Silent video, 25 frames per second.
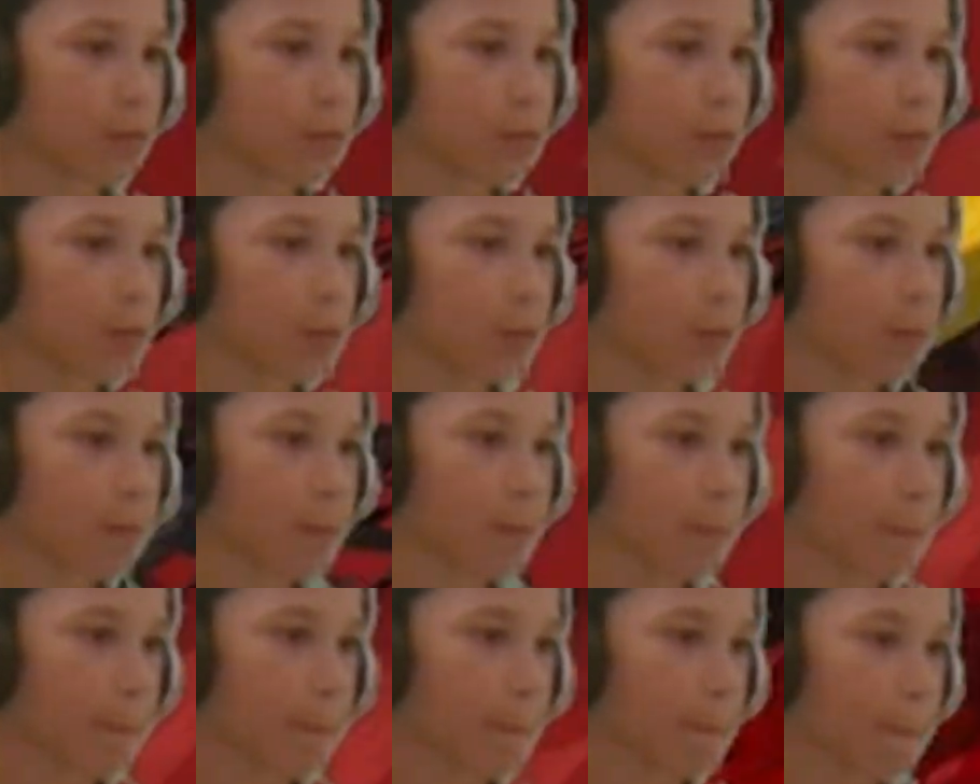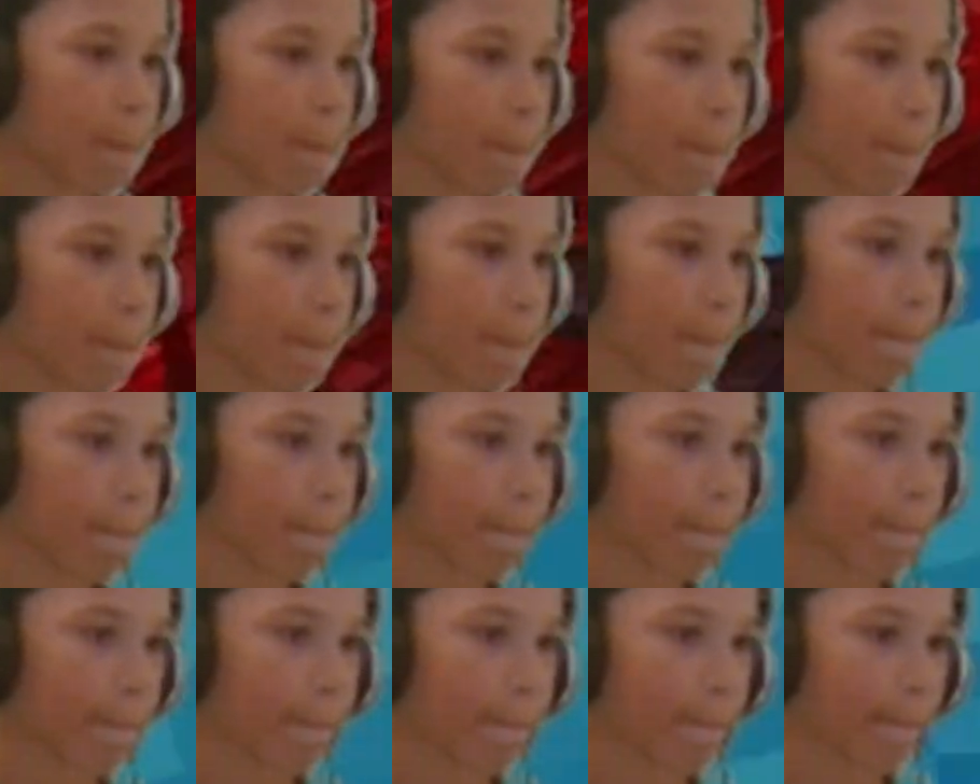
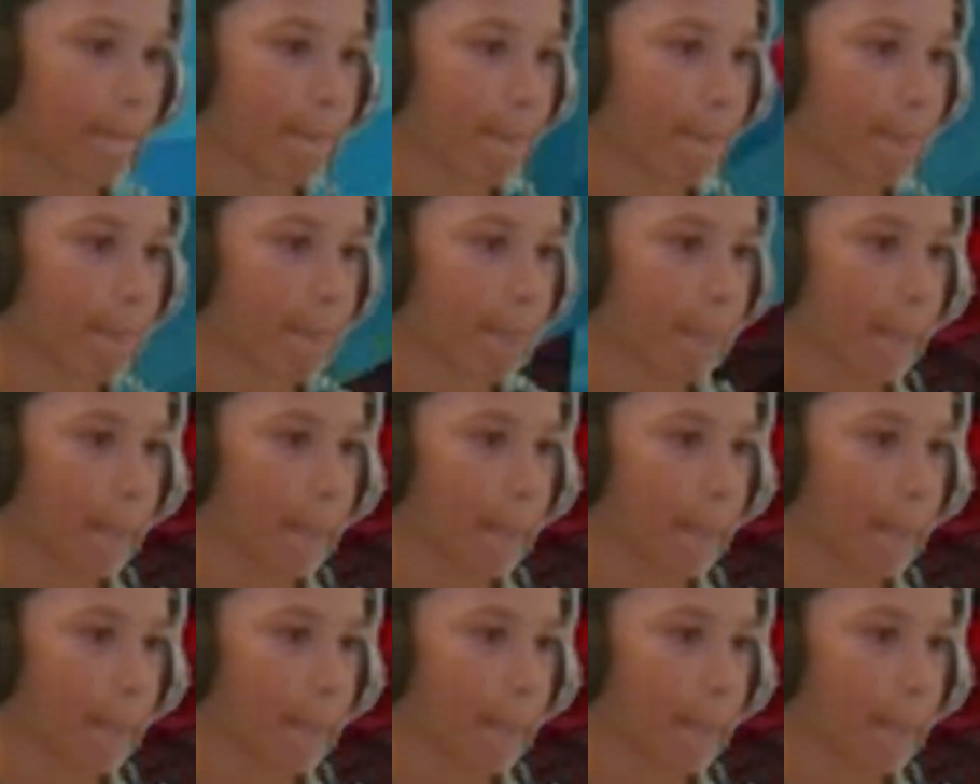No one is speaking in this clip.